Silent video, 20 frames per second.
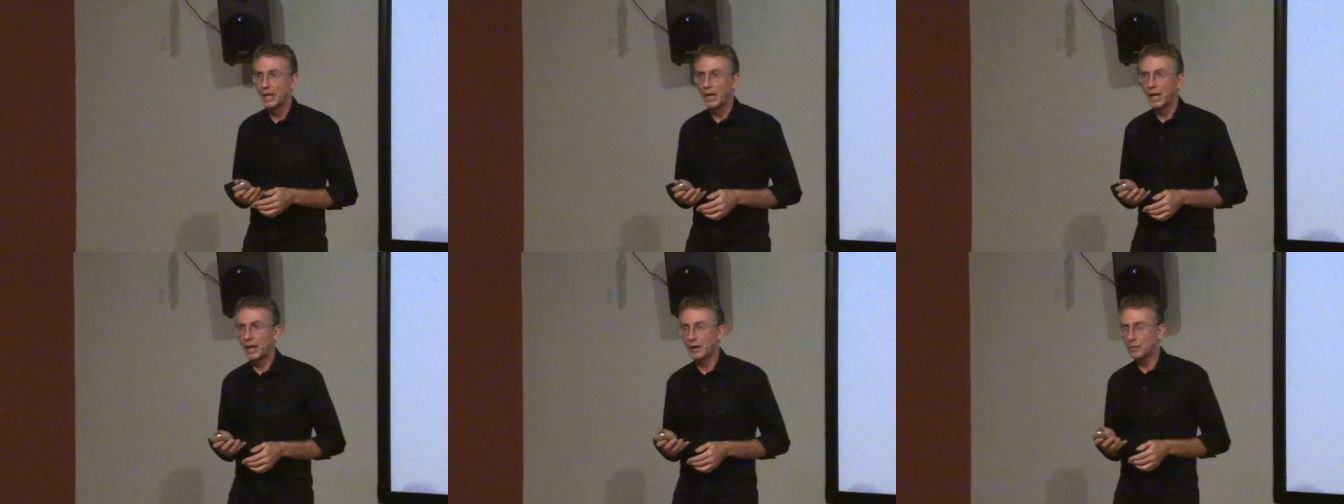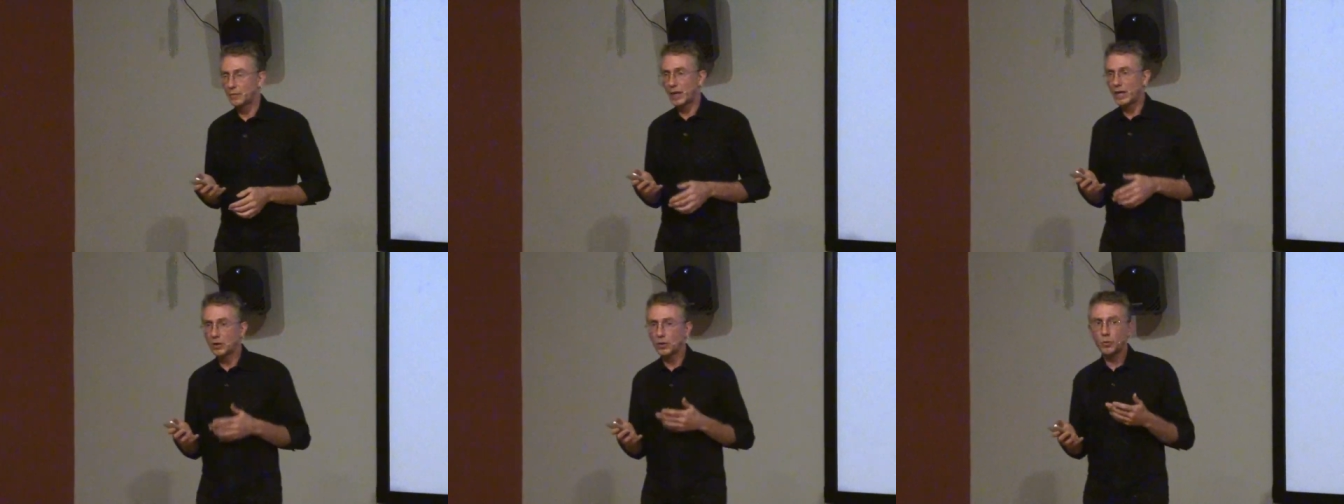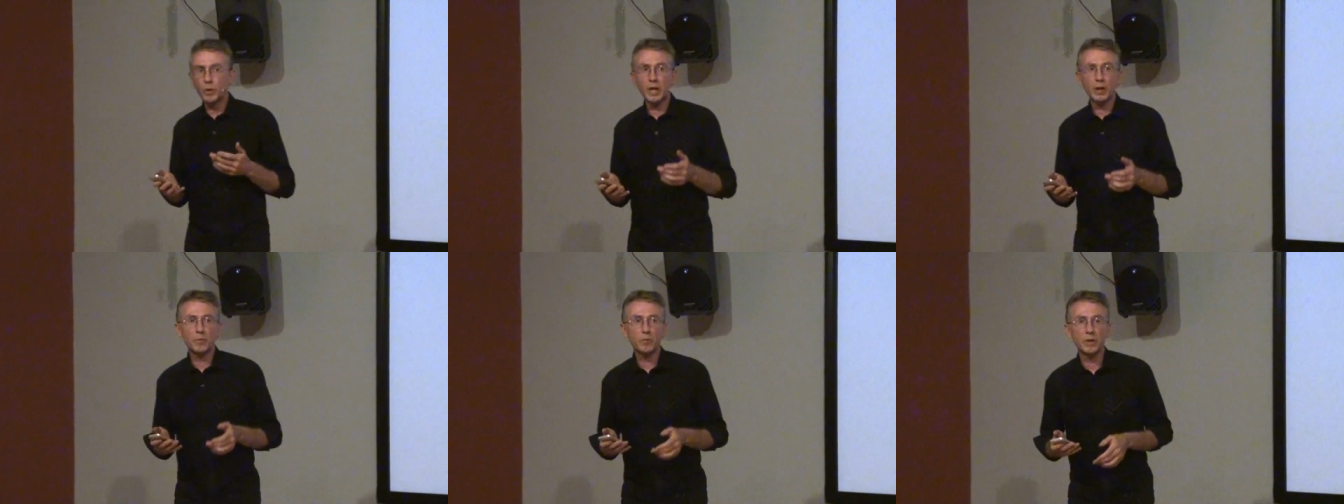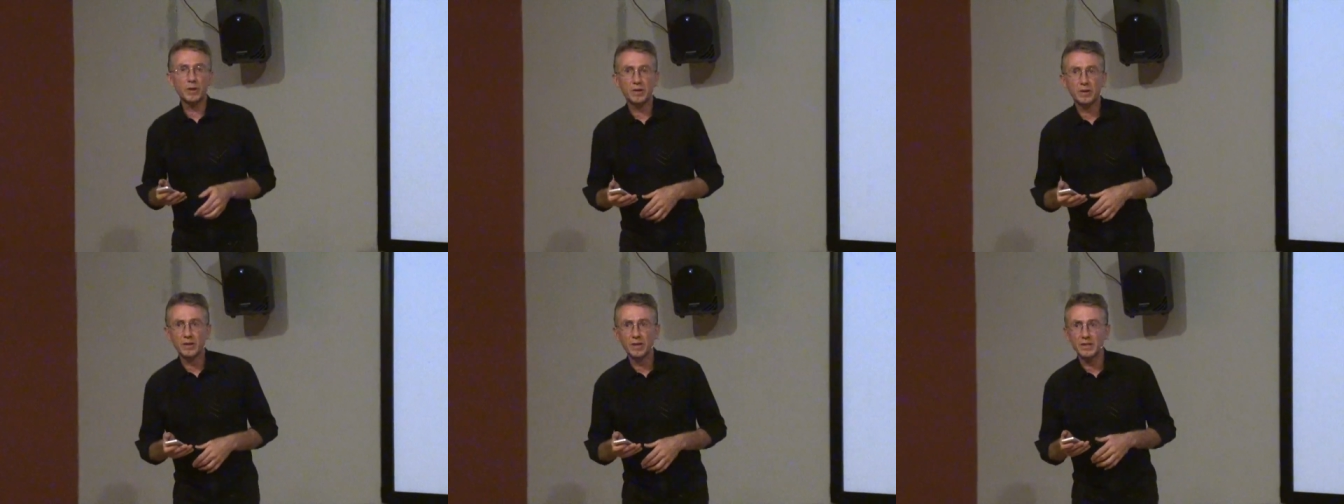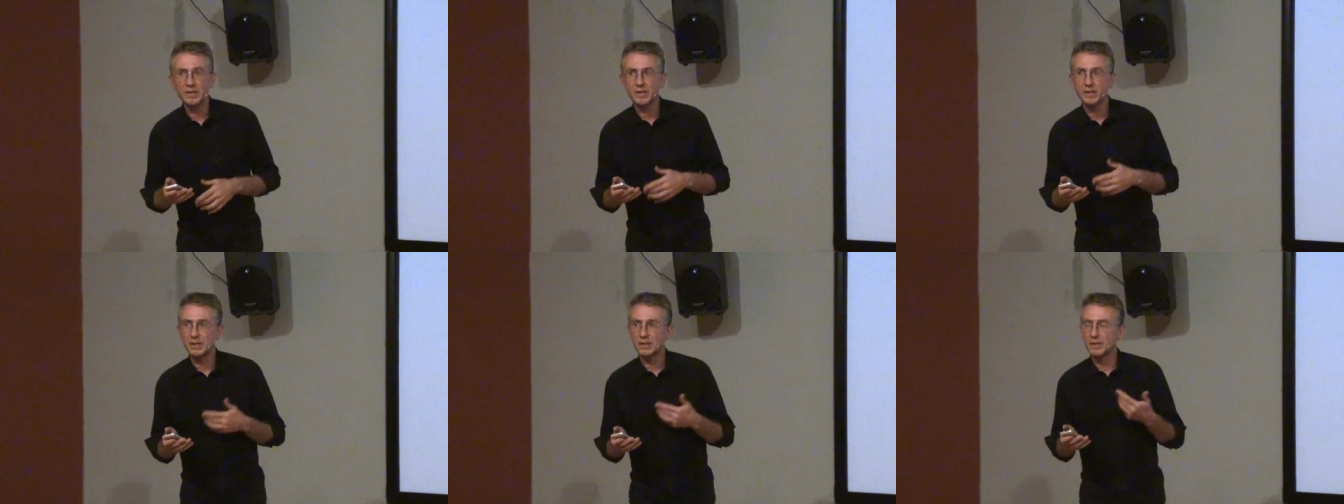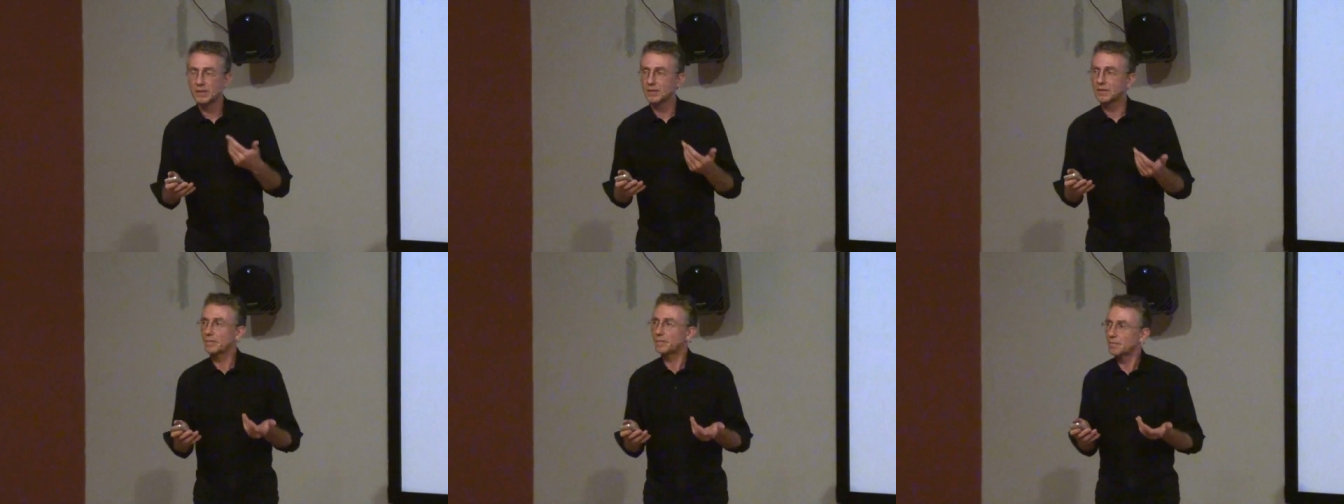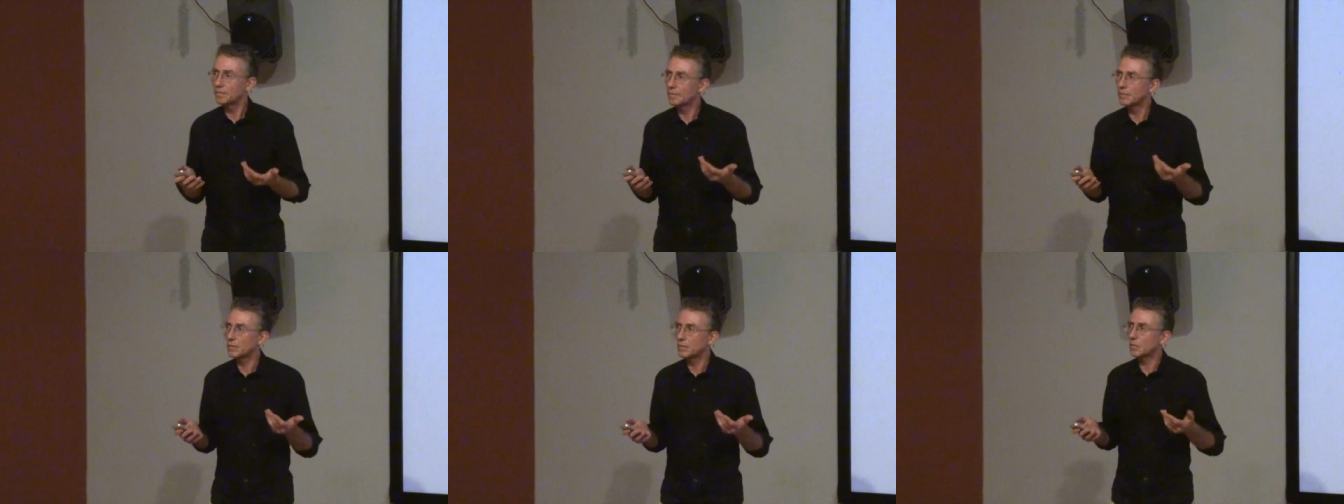And by the way, with this
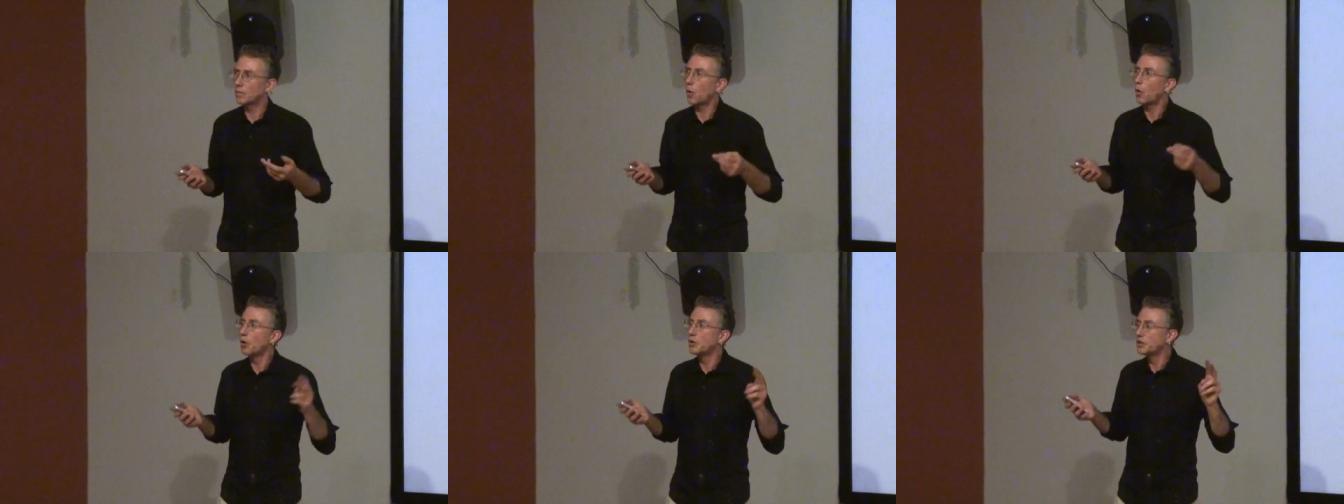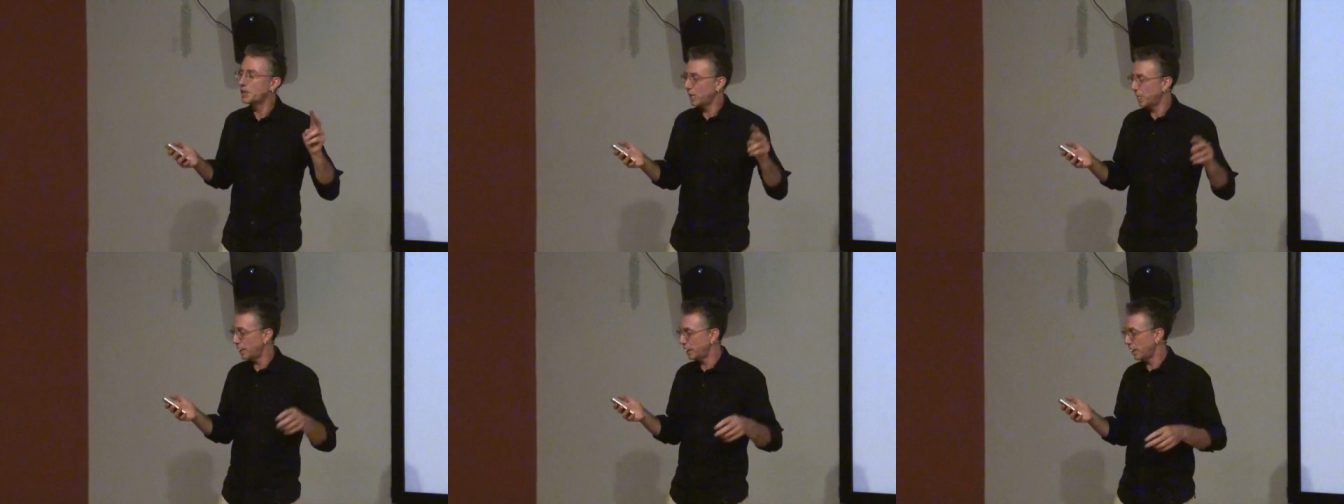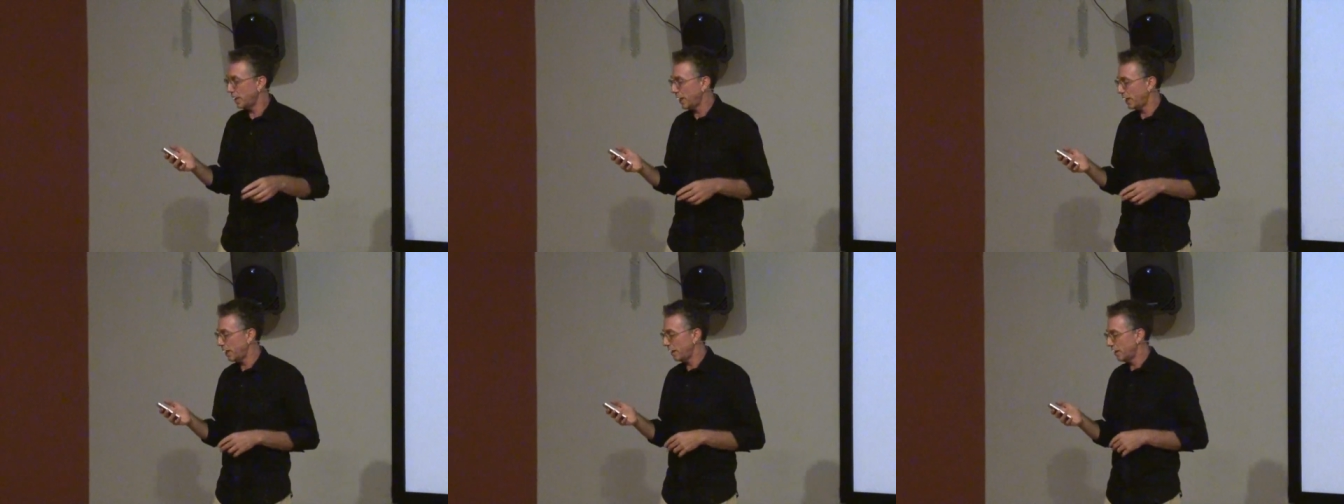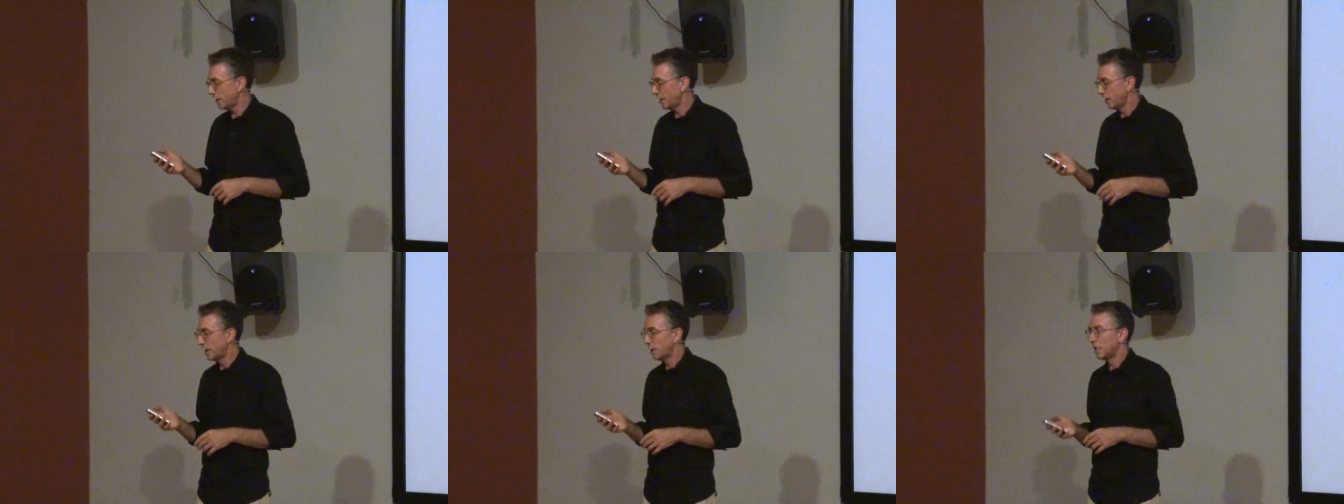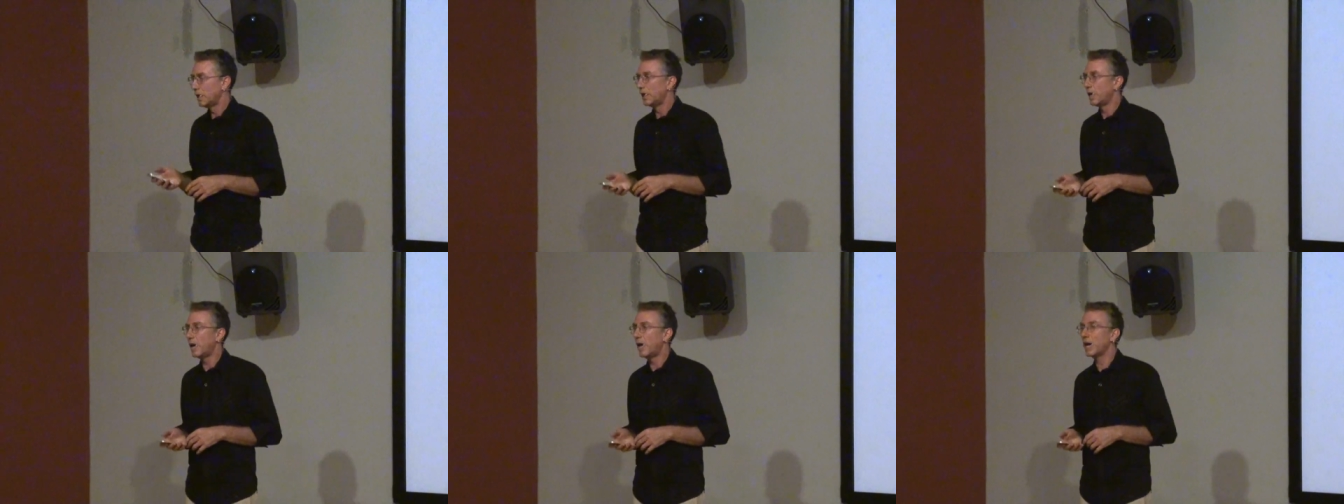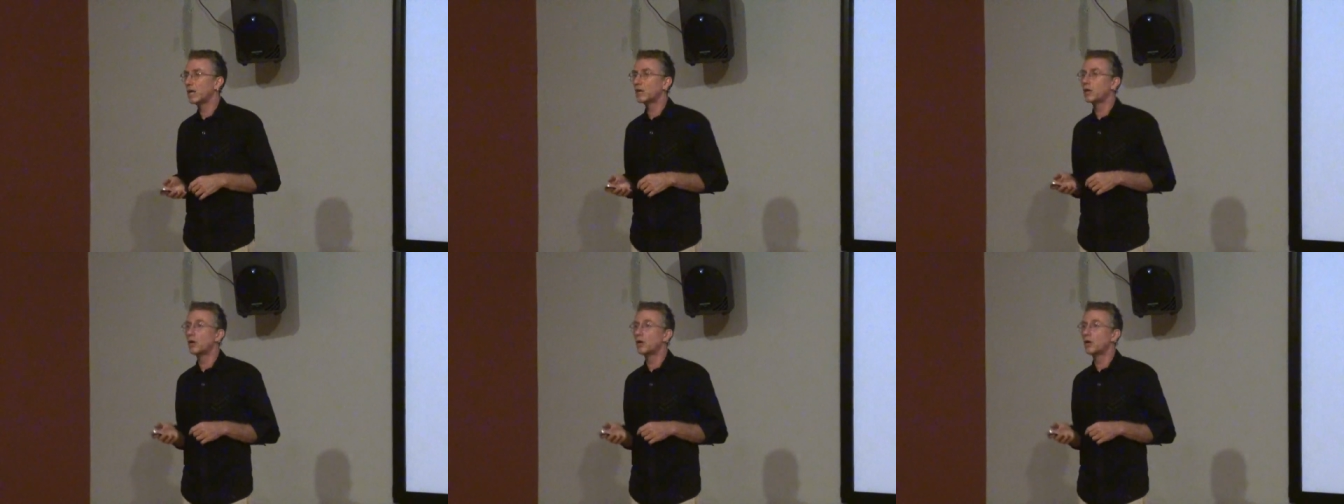old DNA, I